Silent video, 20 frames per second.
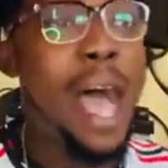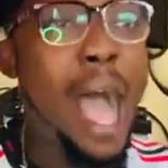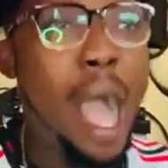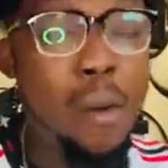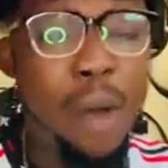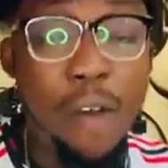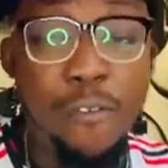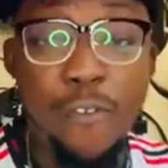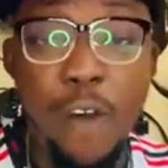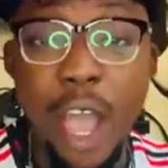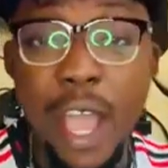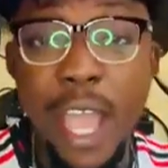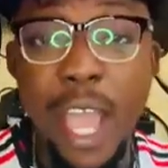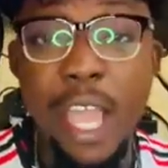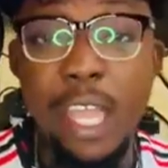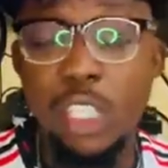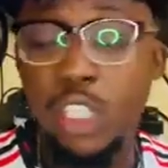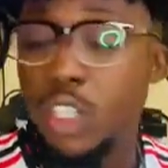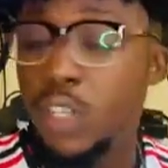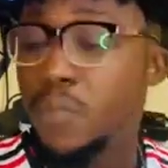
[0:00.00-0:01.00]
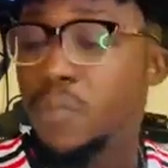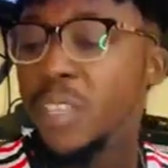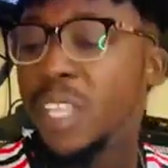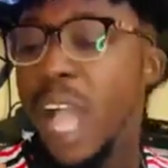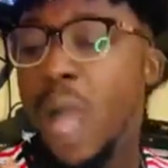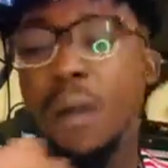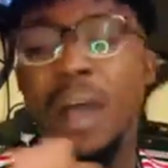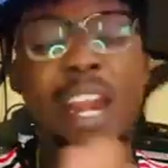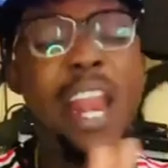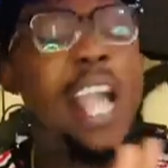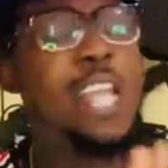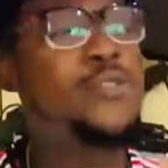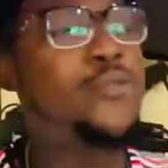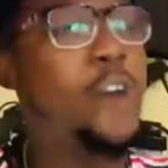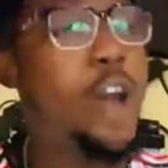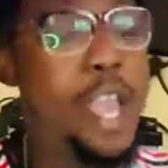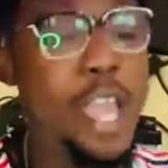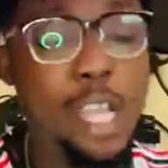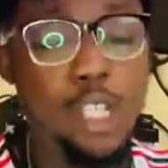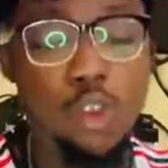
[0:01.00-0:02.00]
But our
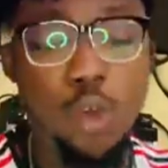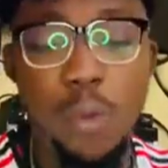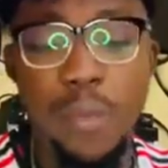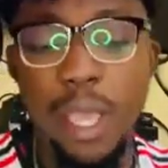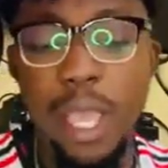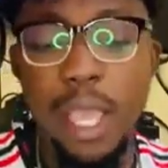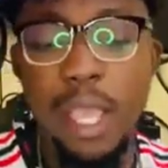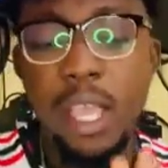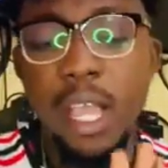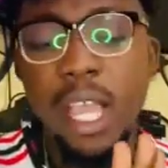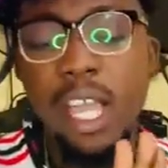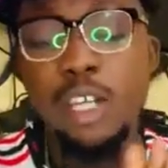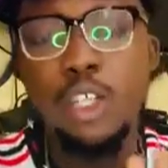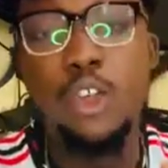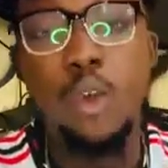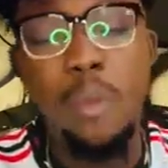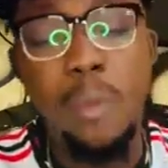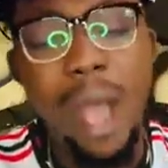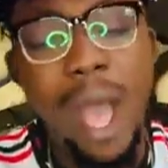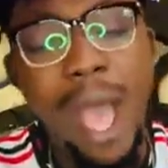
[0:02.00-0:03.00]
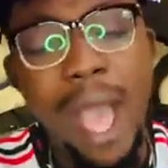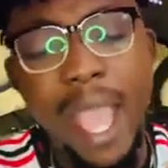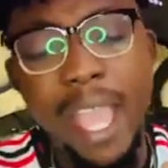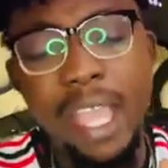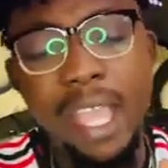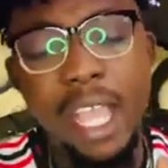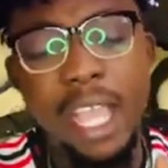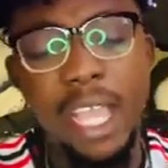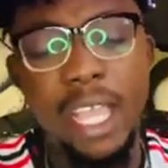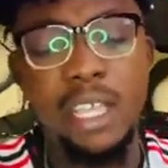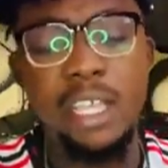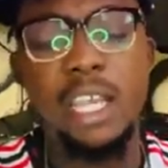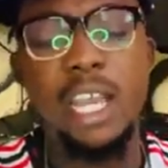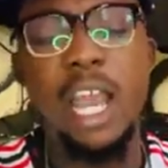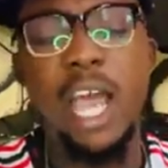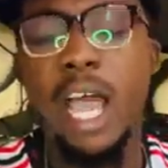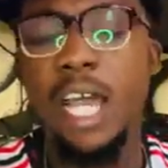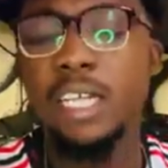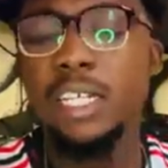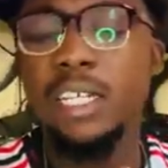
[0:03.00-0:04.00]
next voyage will be Dubai,
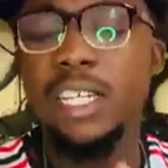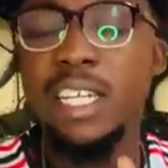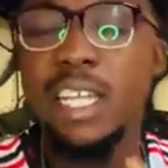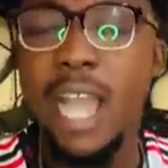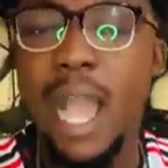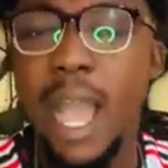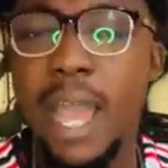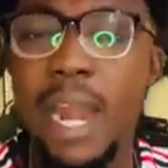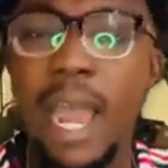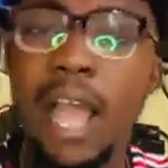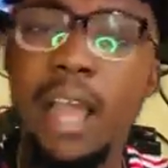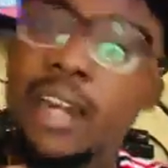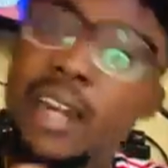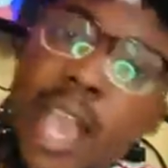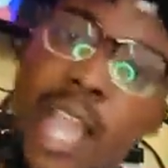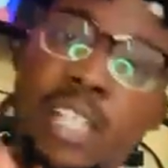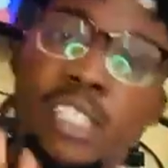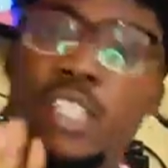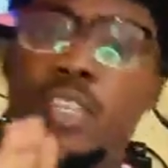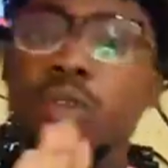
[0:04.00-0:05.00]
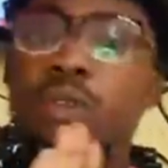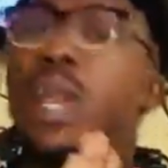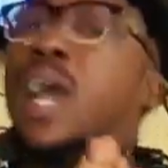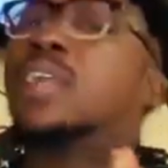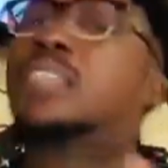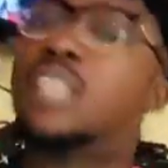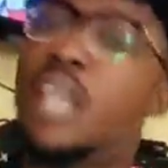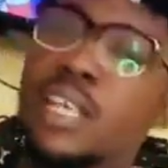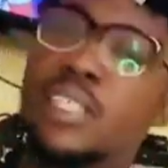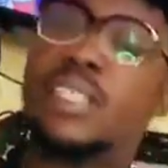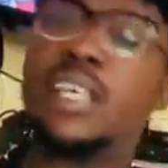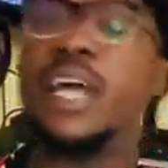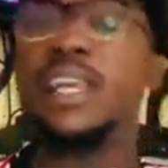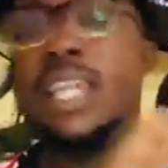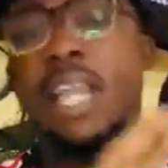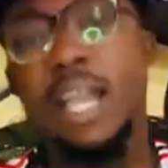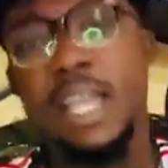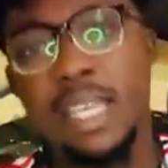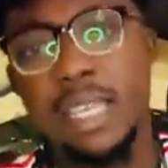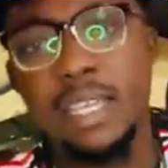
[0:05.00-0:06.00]
England, Ghana, Nigeria,
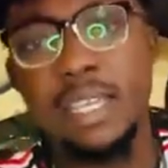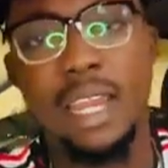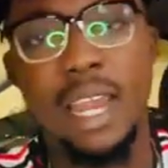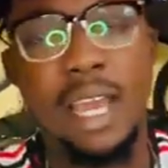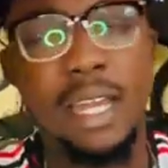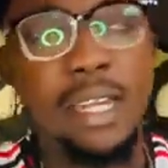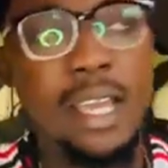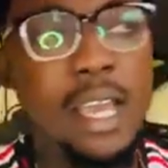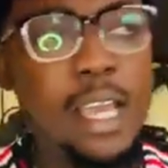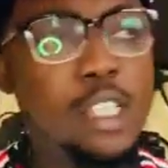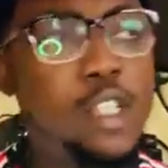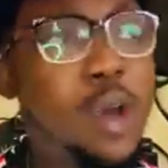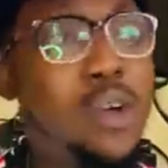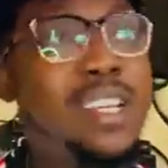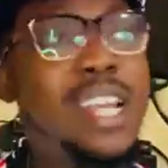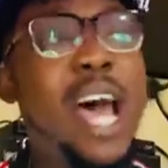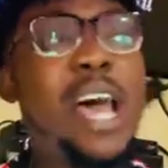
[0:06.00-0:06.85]
Tanzania, England.